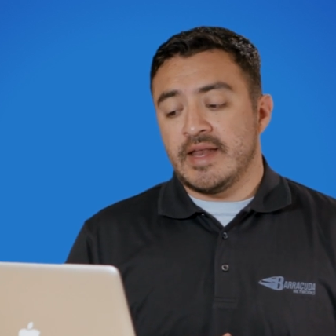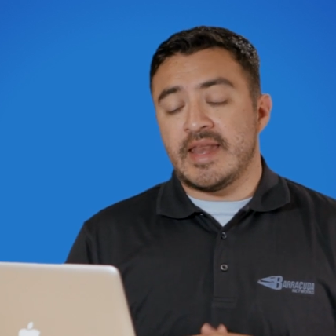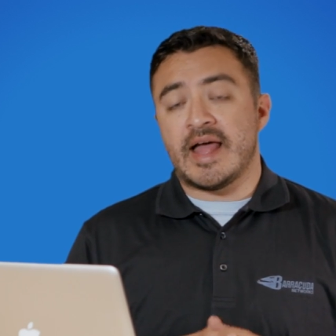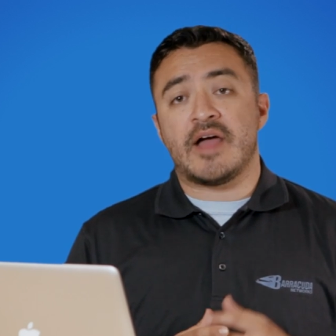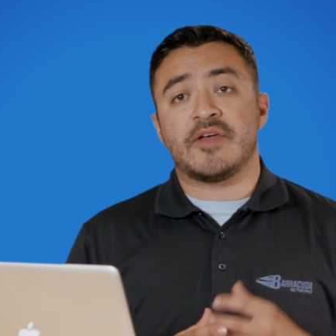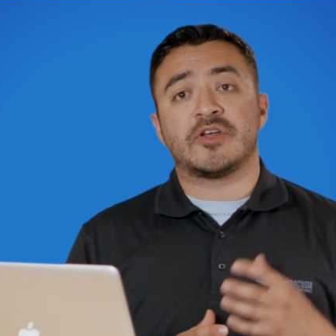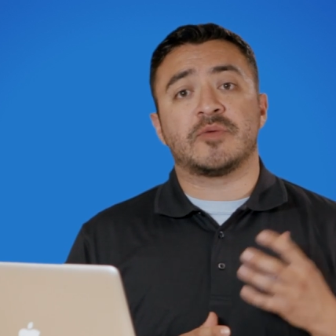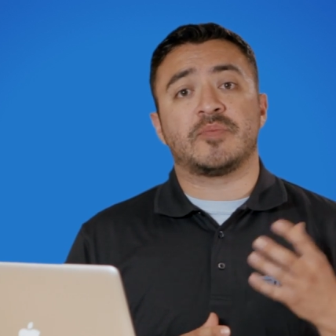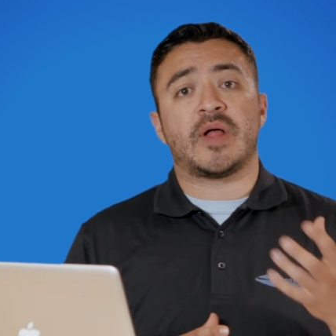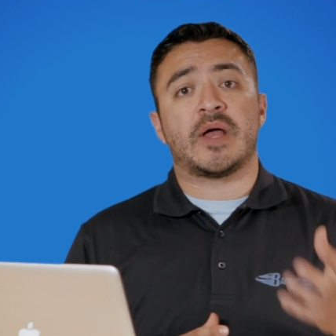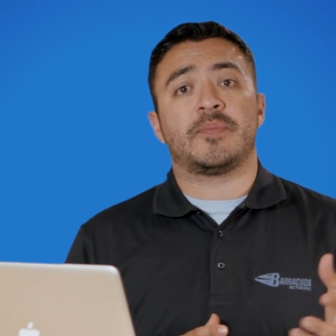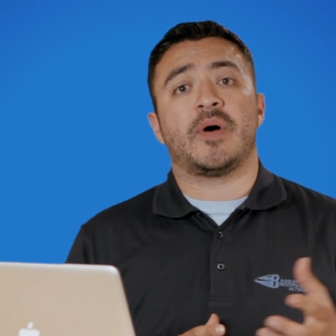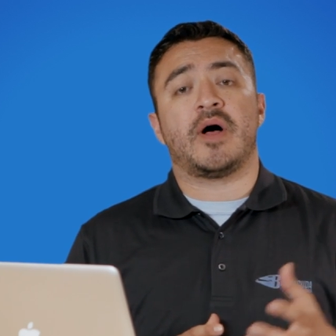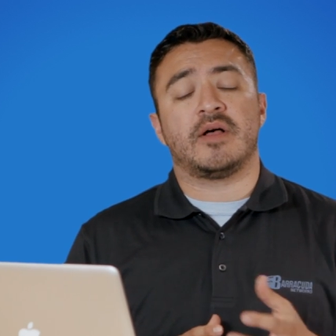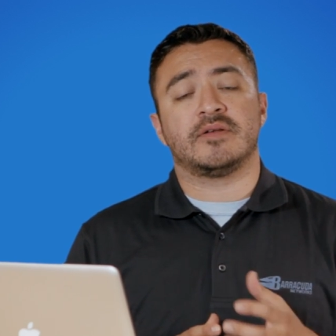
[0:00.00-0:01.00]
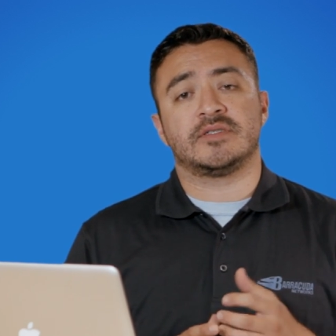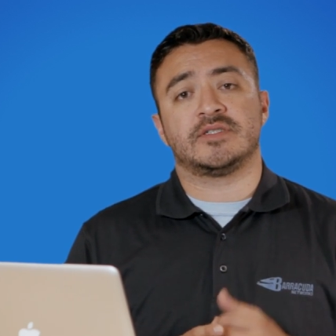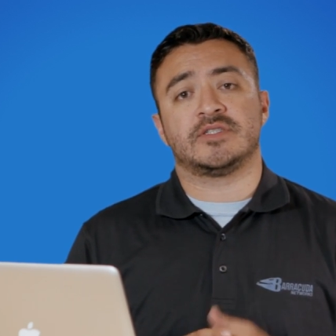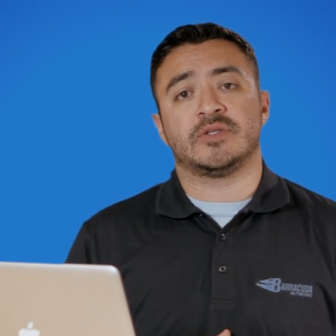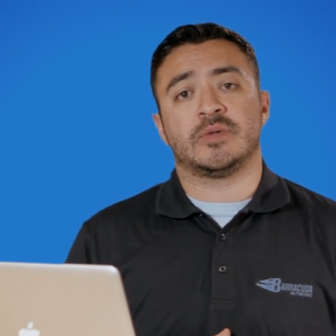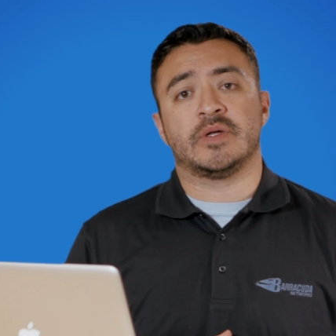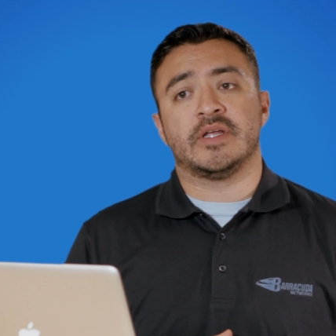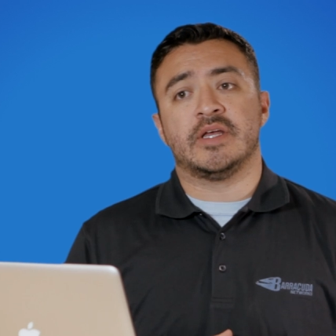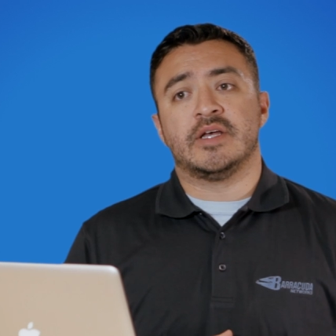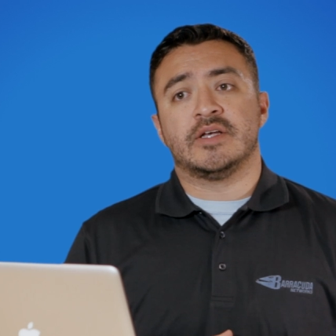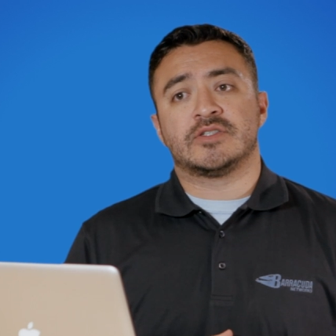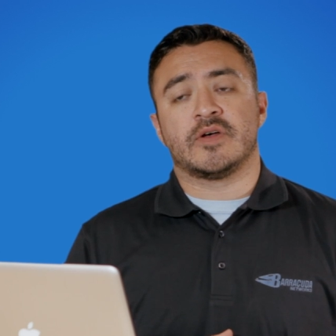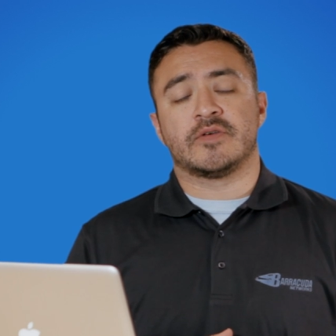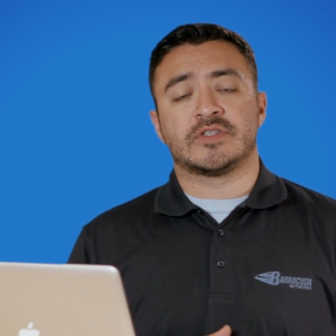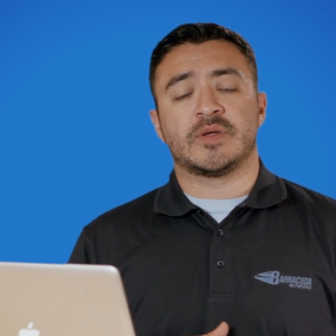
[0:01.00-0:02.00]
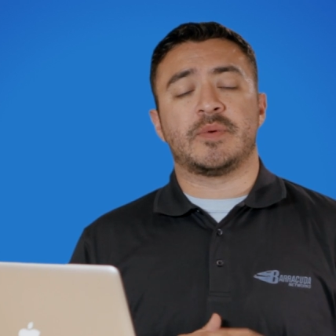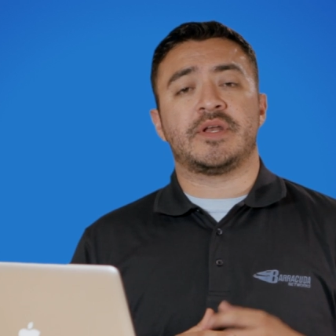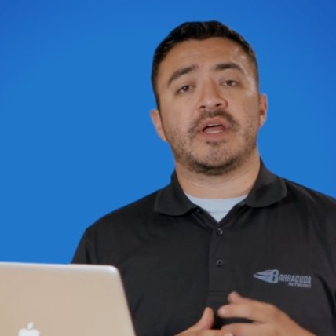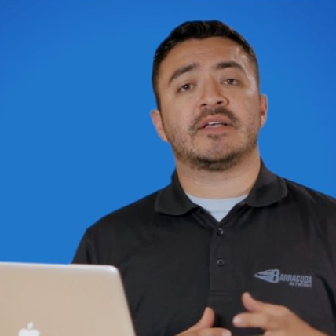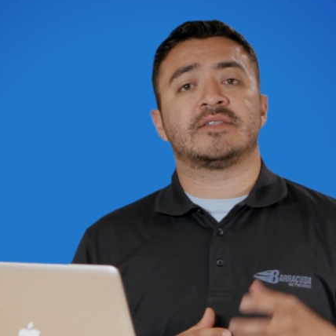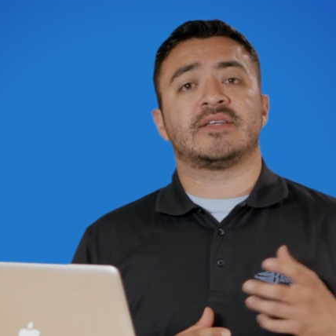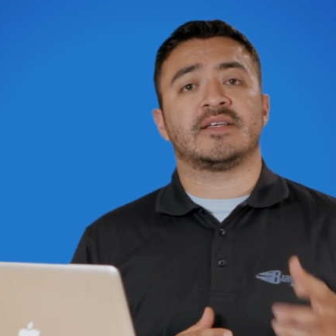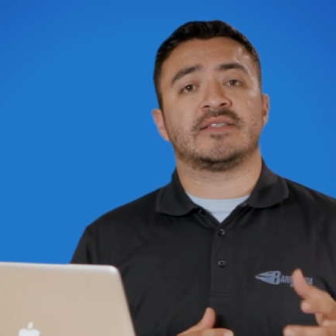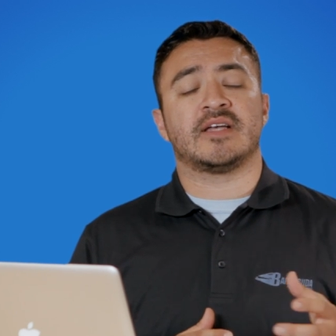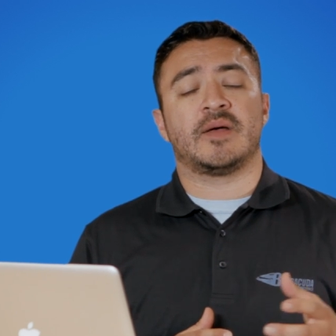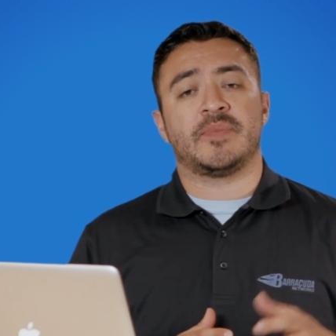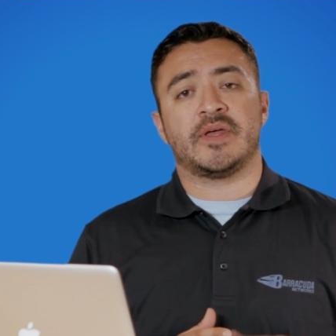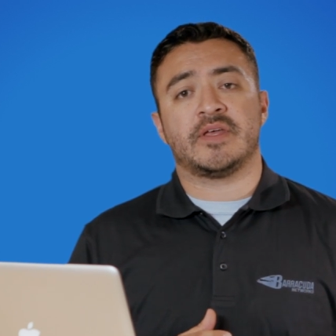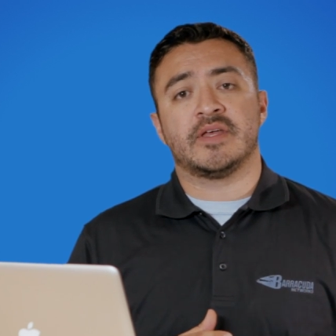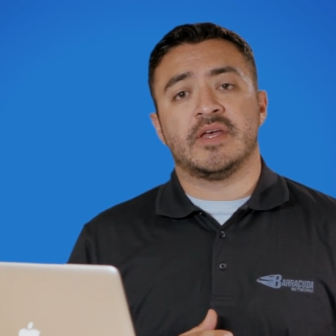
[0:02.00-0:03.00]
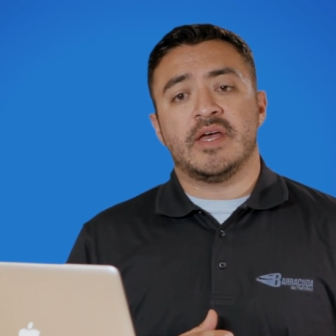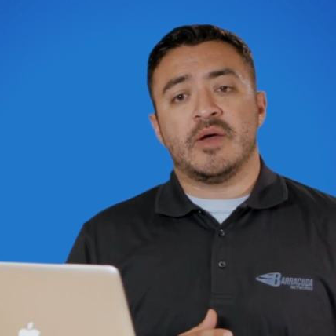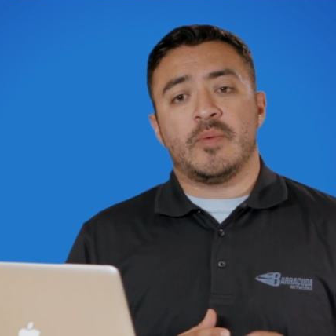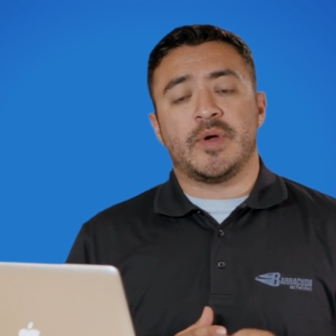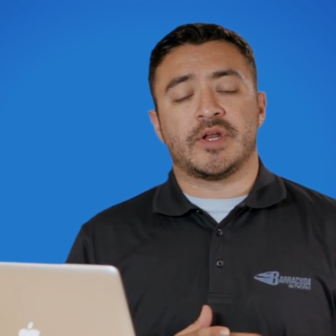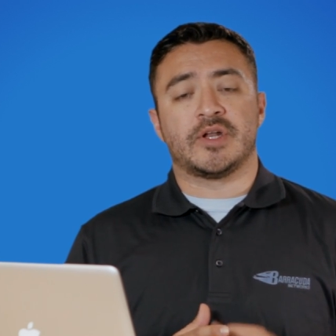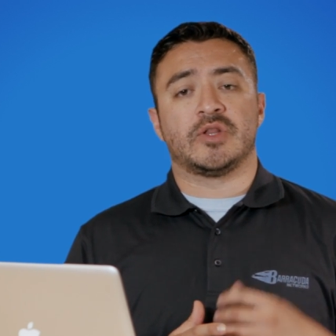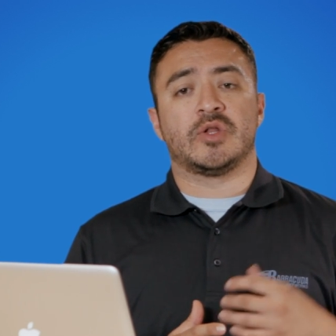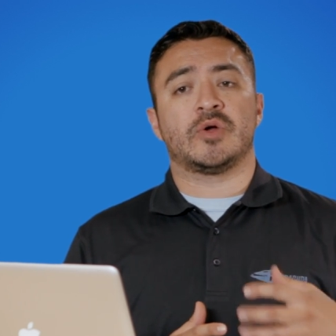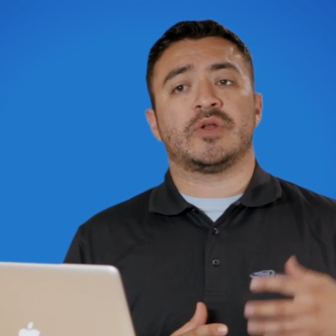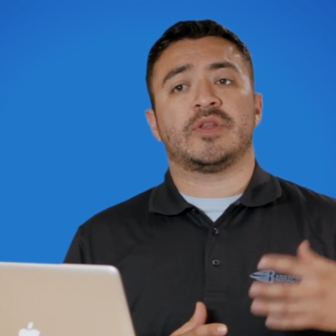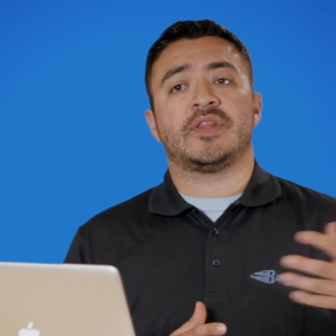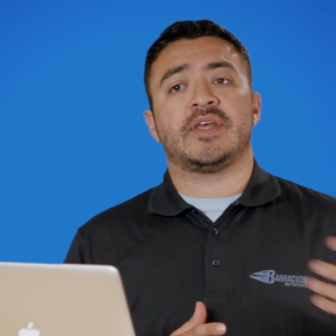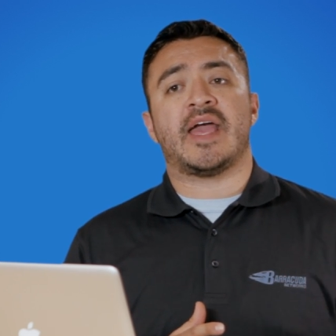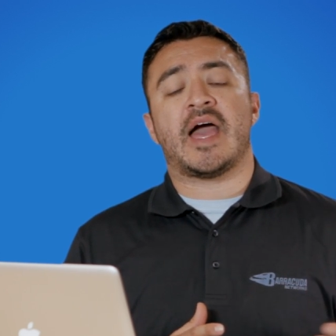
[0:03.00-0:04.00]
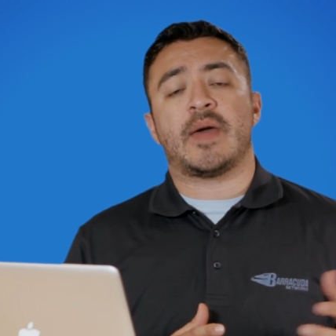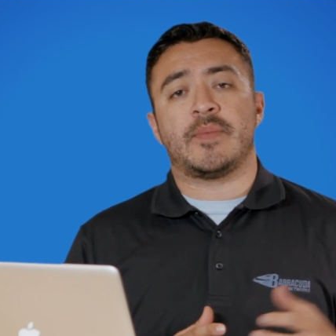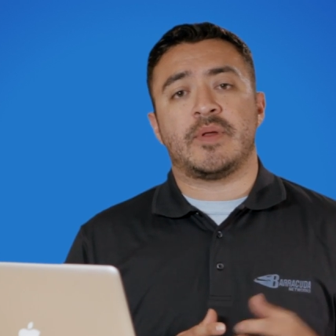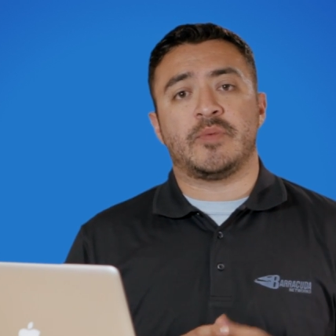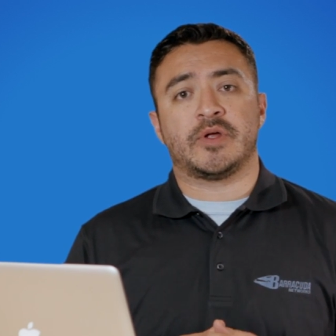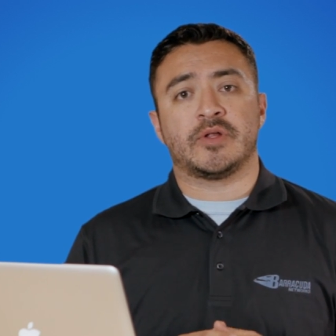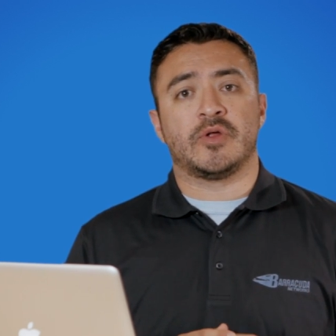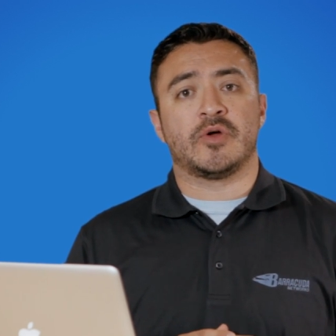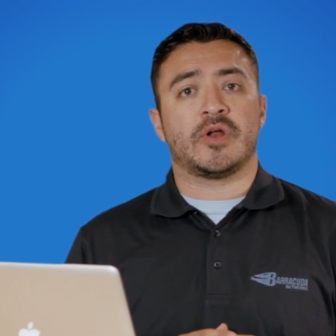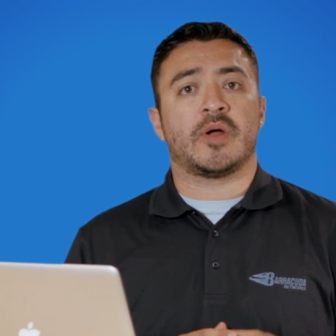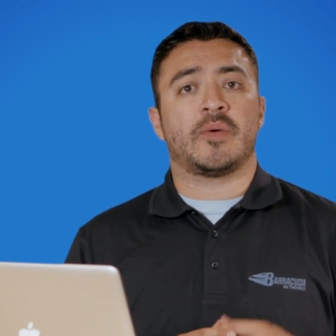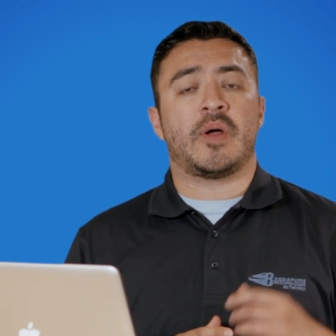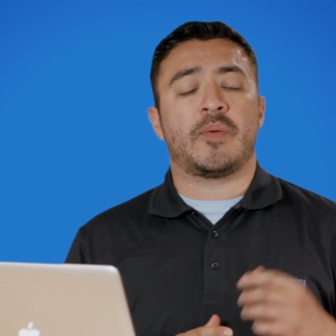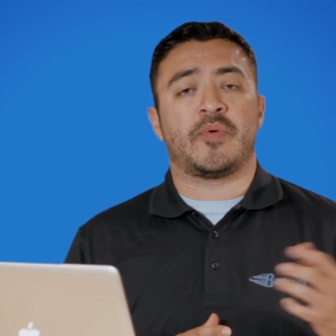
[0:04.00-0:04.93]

Now you can apply policies to it. So if someone does say something, we can alert the admin, we can alert a, a